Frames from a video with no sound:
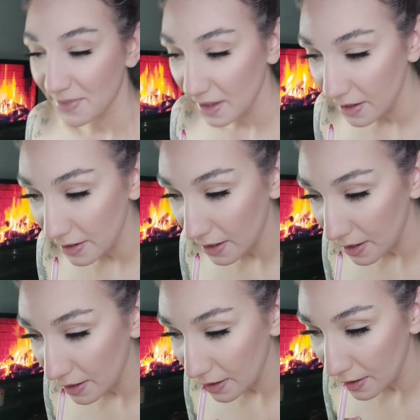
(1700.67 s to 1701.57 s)
And
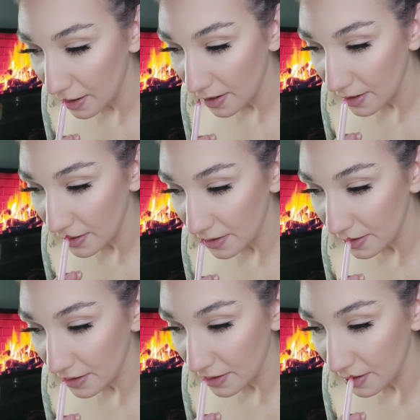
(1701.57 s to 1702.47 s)
then I
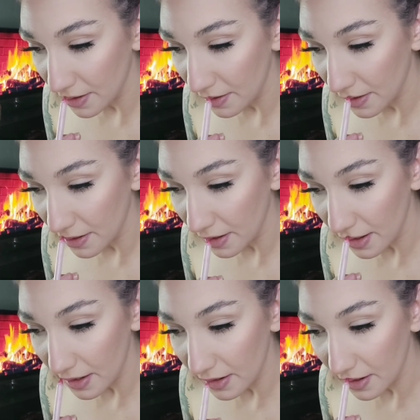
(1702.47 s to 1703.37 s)
just go
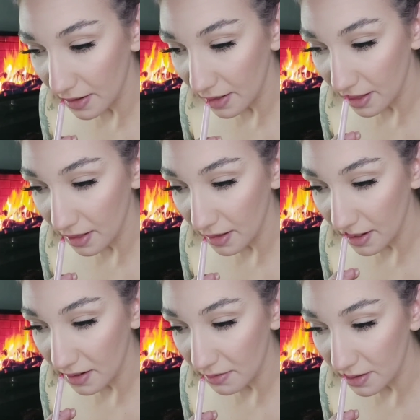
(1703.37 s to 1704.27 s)
ahead,
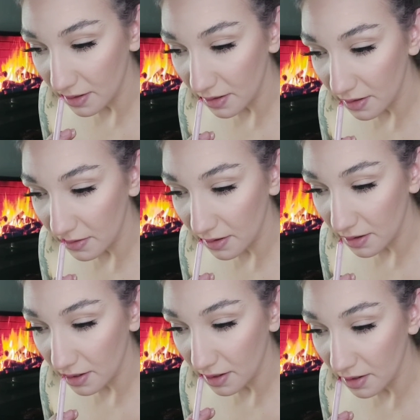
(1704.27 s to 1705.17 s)
line my lips.
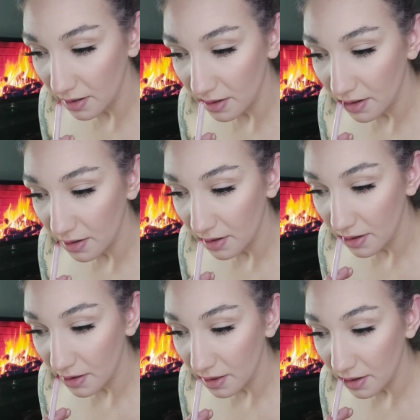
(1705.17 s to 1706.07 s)

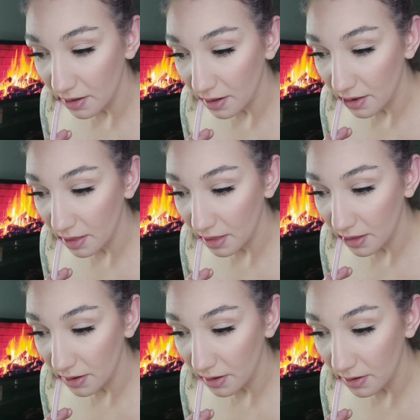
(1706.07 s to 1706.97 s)
This one is
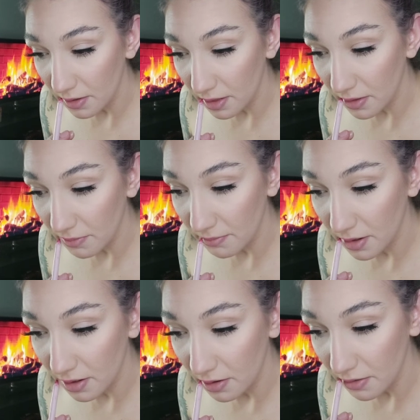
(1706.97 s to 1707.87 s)
so
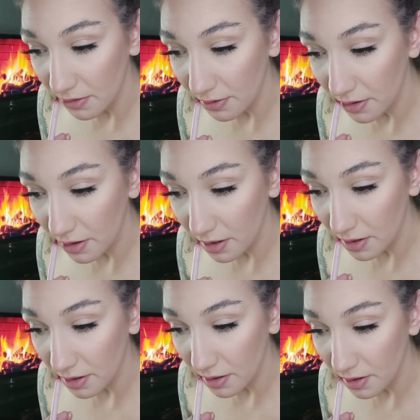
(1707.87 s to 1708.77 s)
smooth,
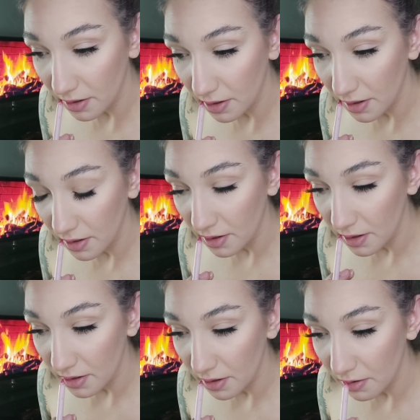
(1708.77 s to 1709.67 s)
so
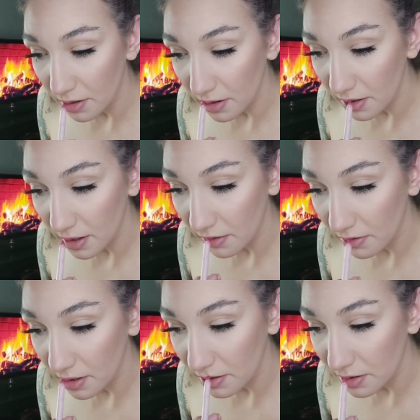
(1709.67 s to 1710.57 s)
you don't really have
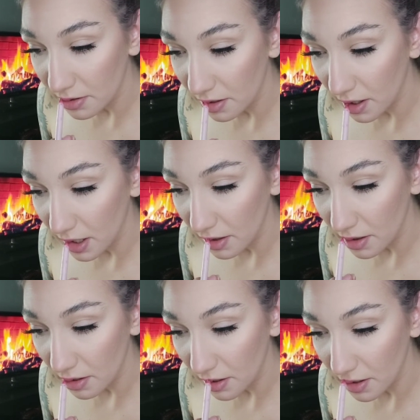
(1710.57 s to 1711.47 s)
to try
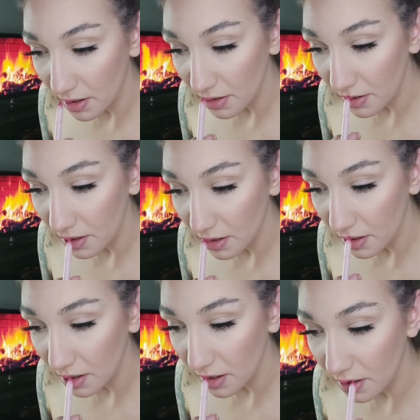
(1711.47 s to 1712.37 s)
so hard to add it
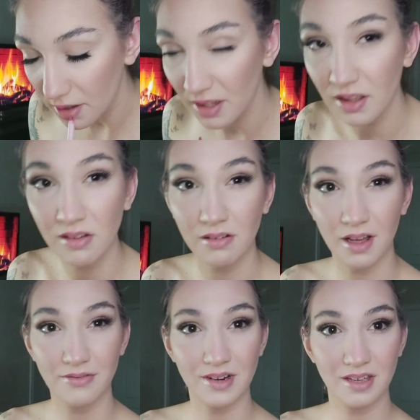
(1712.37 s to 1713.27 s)
on. Like, you
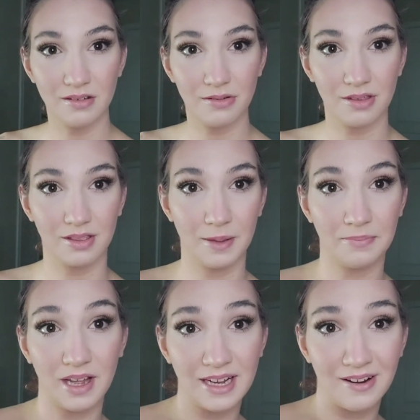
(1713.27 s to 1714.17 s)
ever use lip
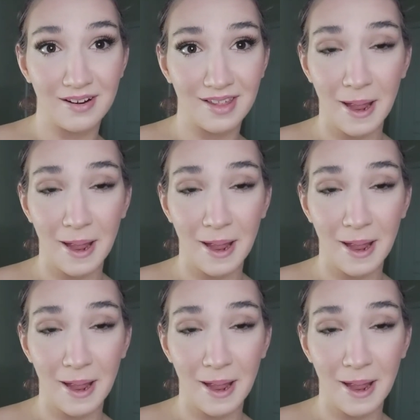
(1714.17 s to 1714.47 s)
liners